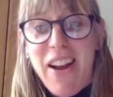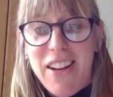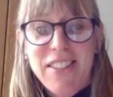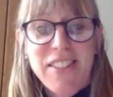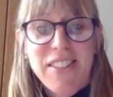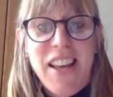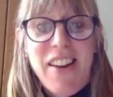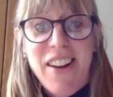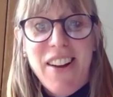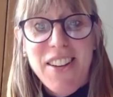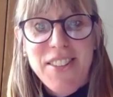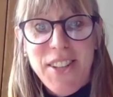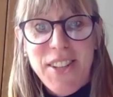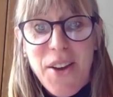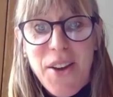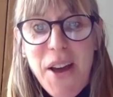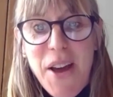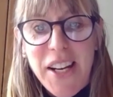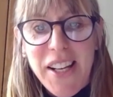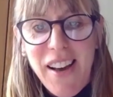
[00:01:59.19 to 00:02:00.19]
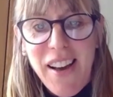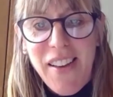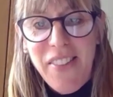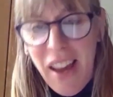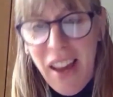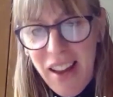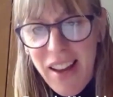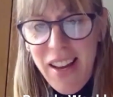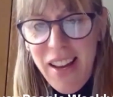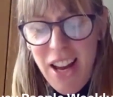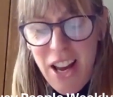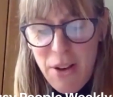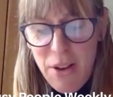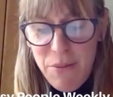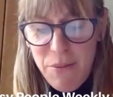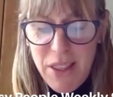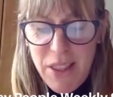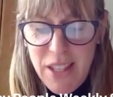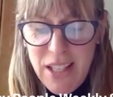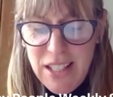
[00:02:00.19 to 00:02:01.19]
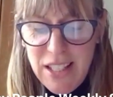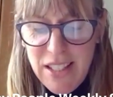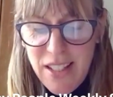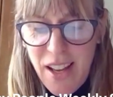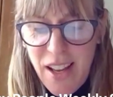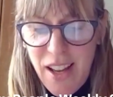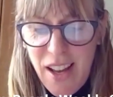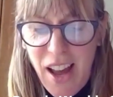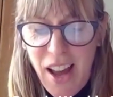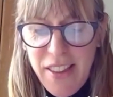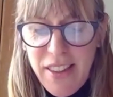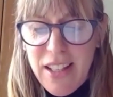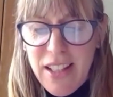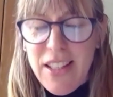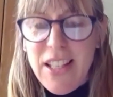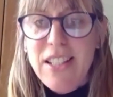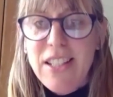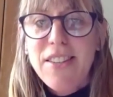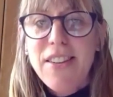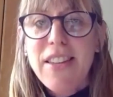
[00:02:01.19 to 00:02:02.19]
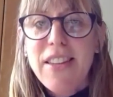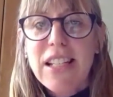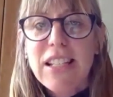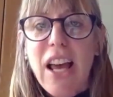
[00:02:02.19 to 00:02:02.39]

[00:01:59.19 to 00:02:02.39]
because there are so many, aren't there? But these are, I think, these are the